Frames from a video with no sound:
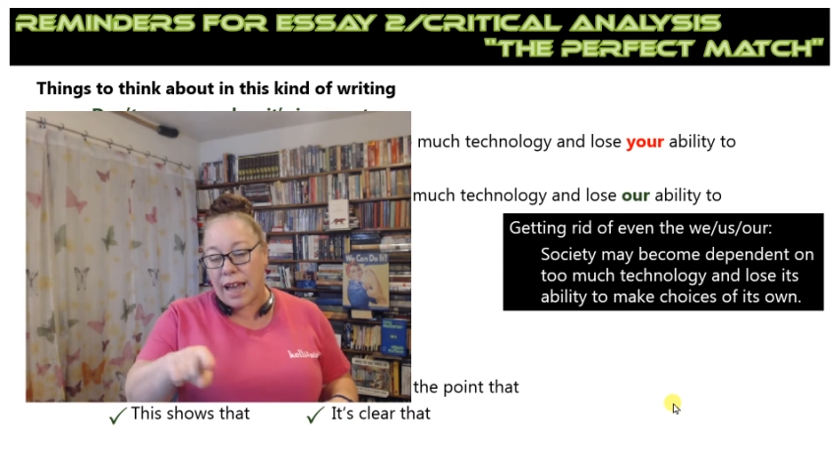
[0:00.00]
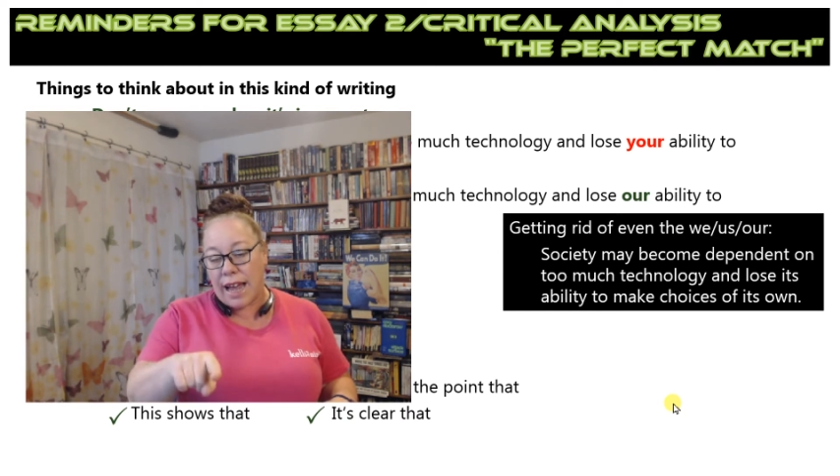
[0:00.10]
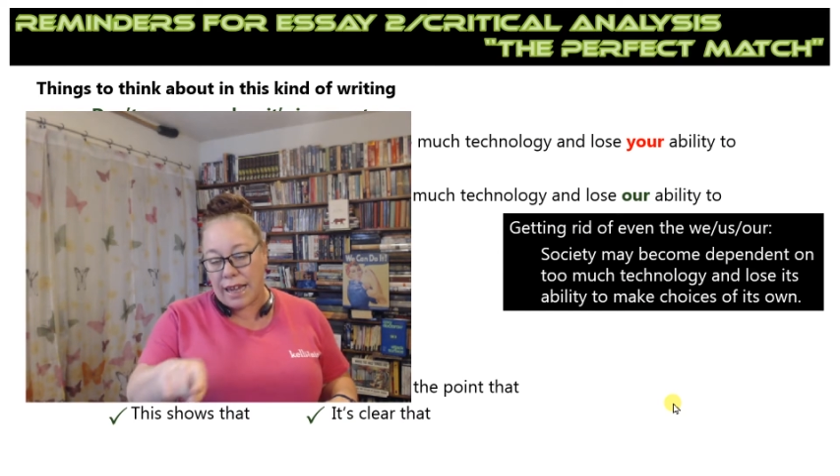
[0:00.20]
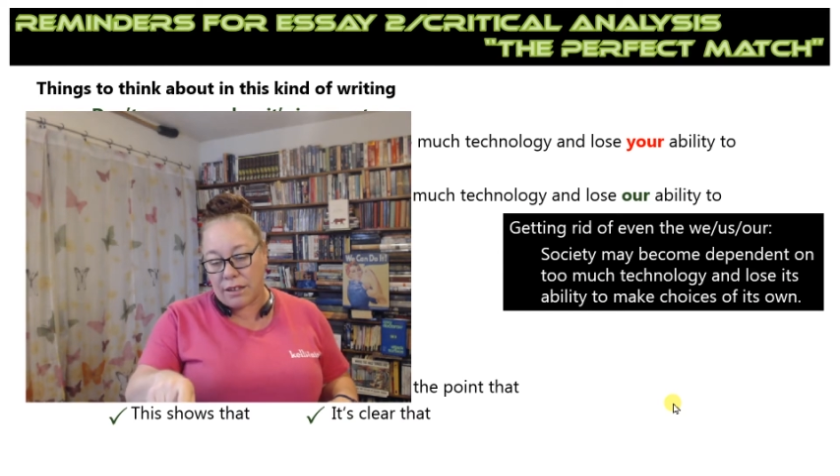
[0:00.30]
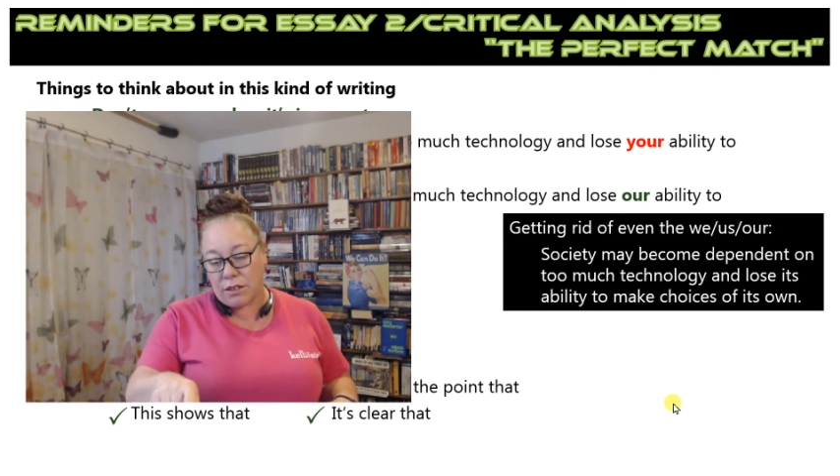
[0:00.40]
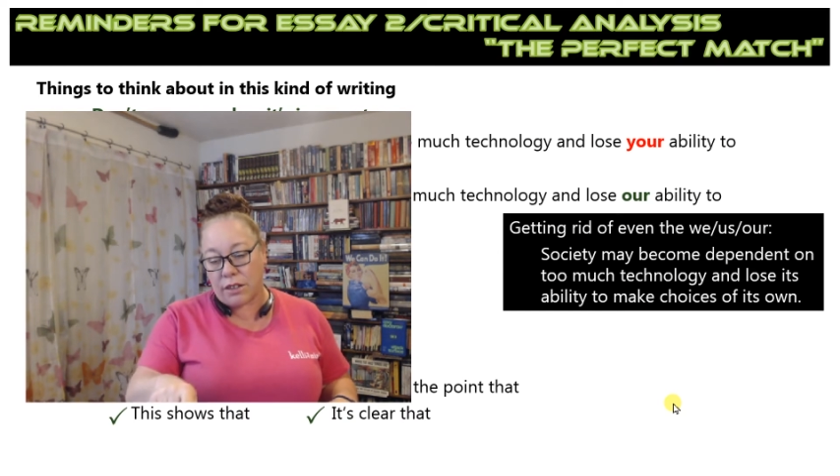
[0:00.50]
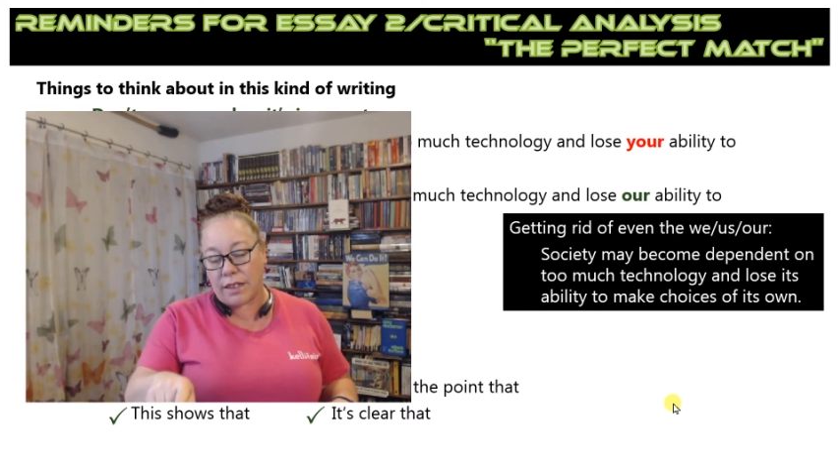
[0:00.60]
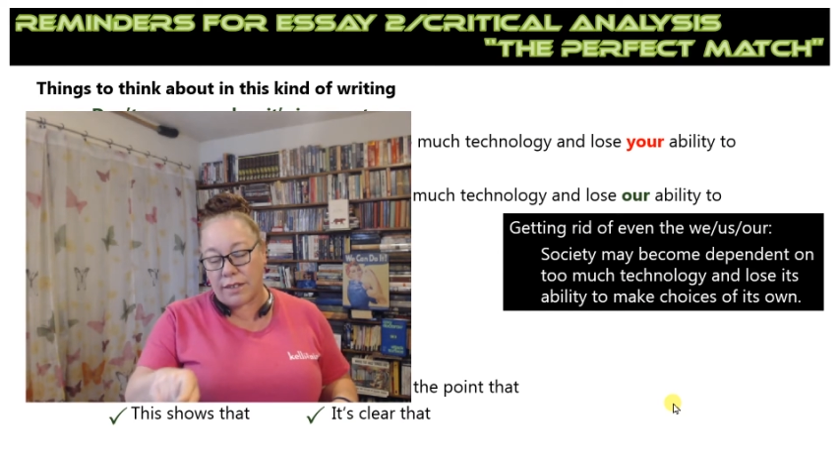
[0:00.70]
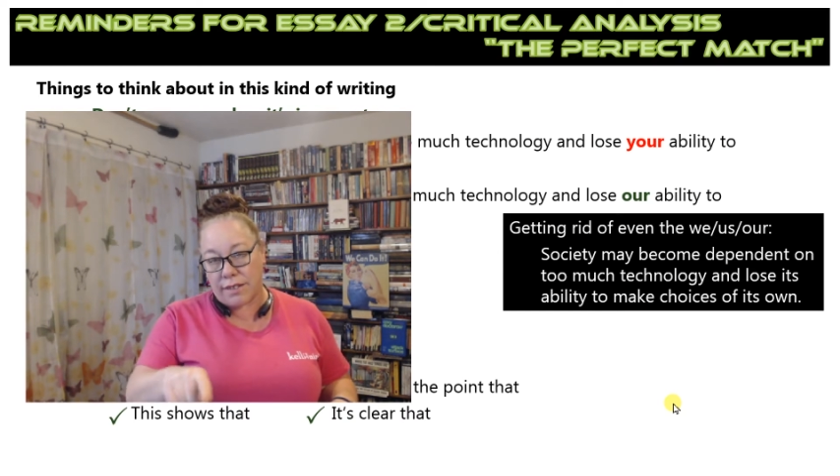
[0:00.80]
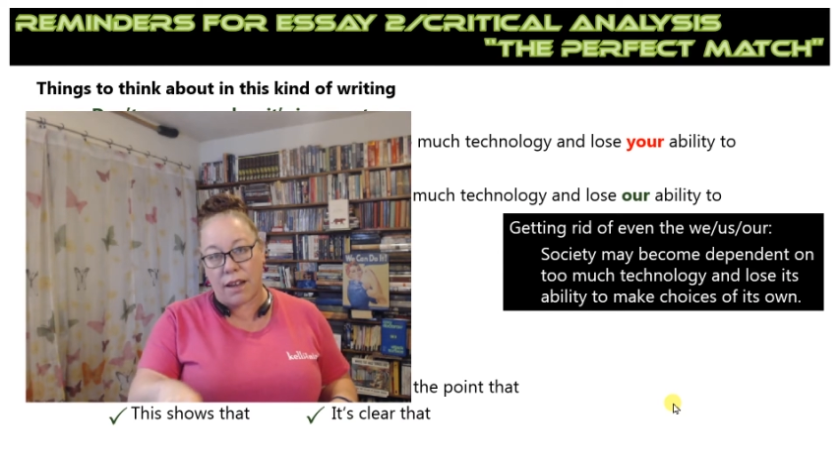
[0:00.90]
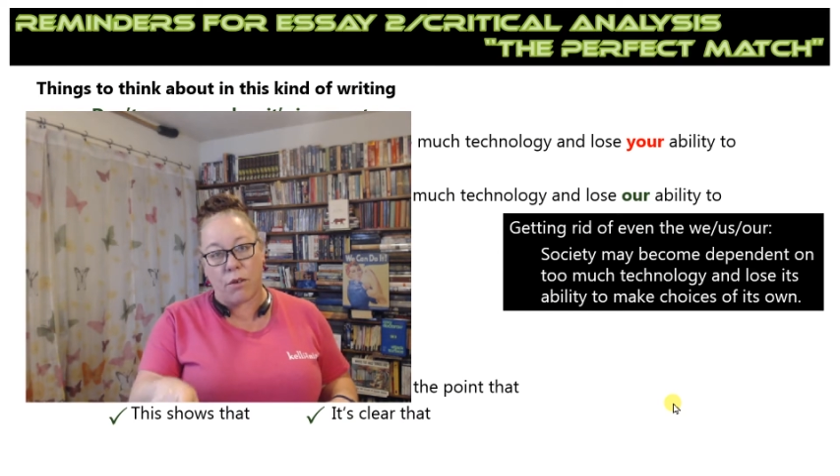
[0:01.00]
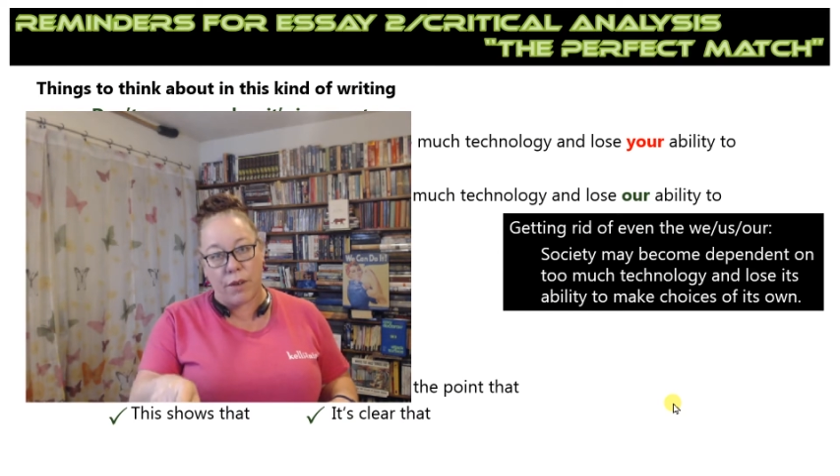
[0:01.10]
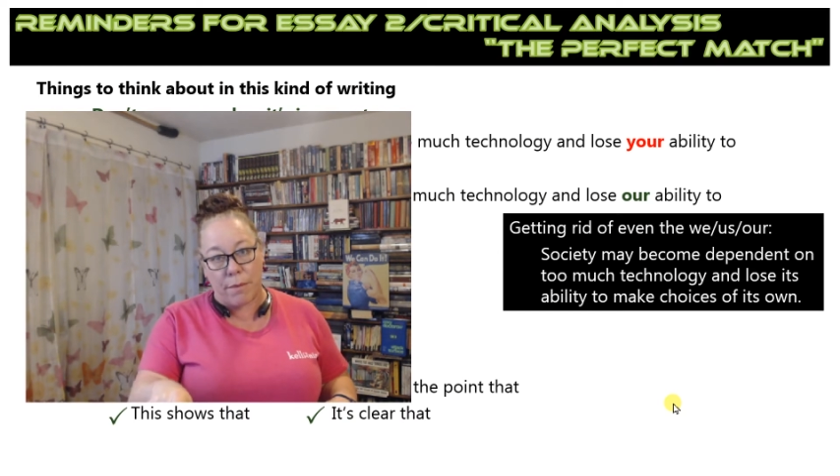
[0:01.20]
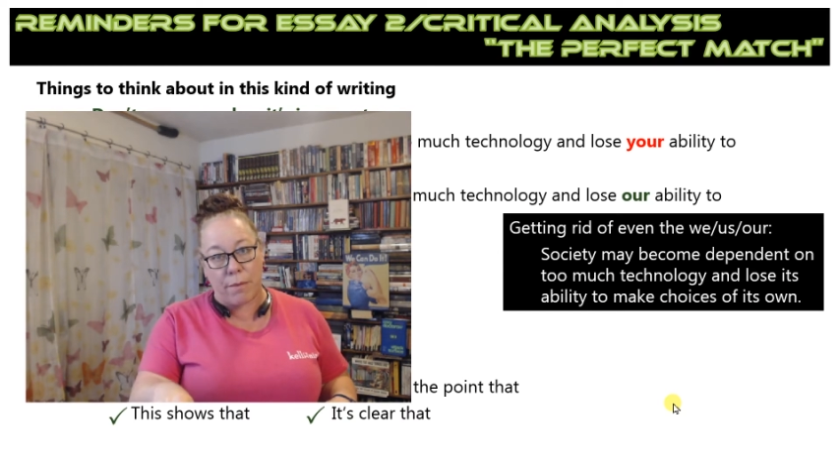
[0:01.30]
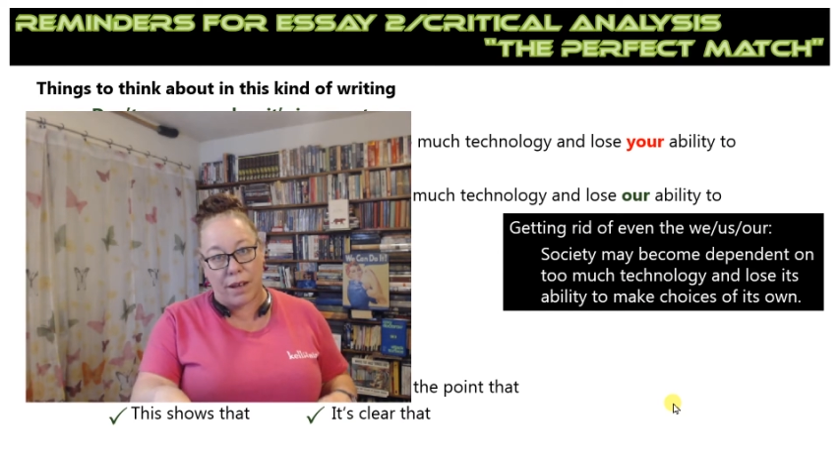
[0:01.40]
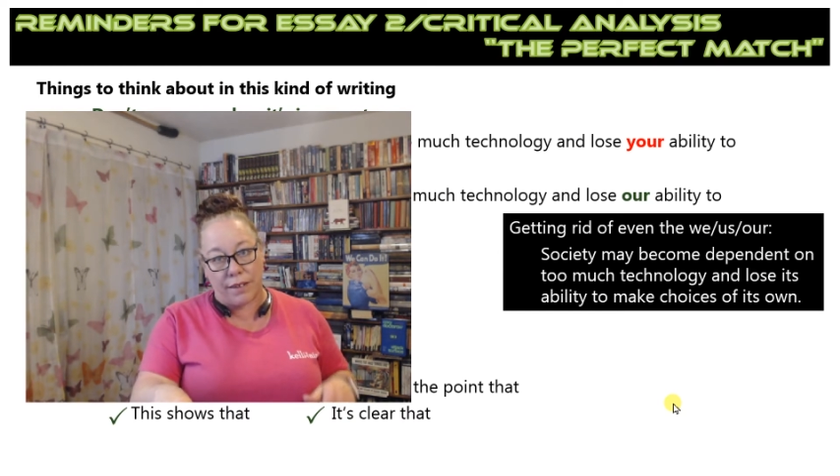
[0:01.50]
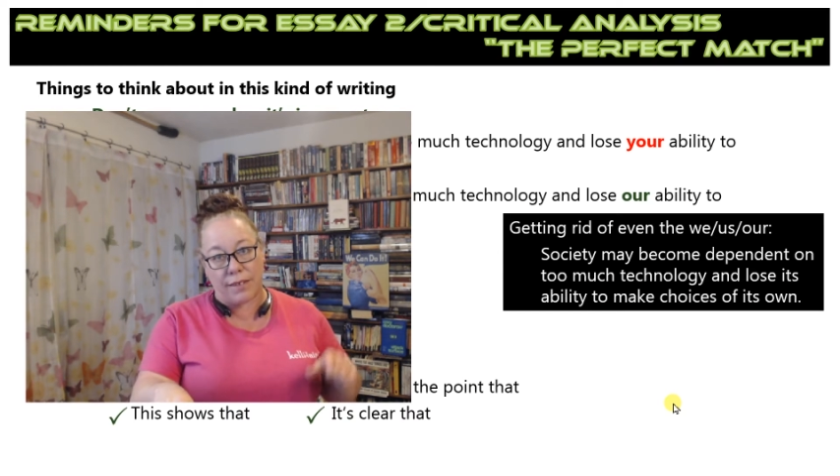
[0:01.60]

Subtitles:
and look and say, okay, mine's